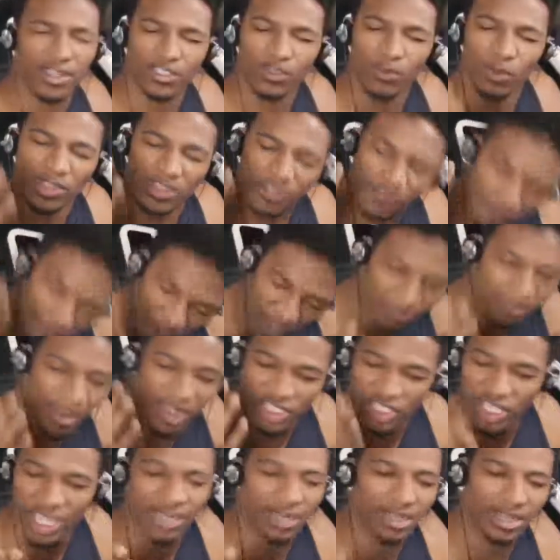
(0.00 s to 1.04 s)
as to what the fuck my
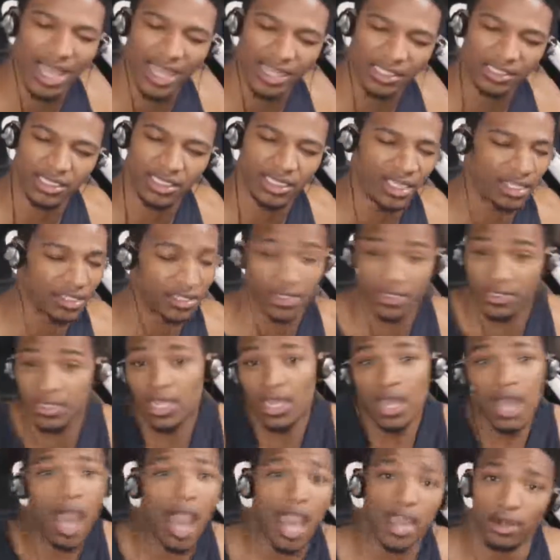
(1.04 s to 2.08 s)
channel actually is, because
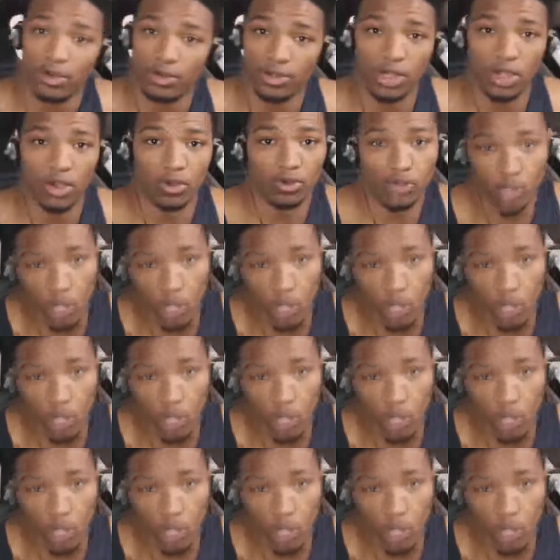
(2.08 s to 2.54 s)
I don't know.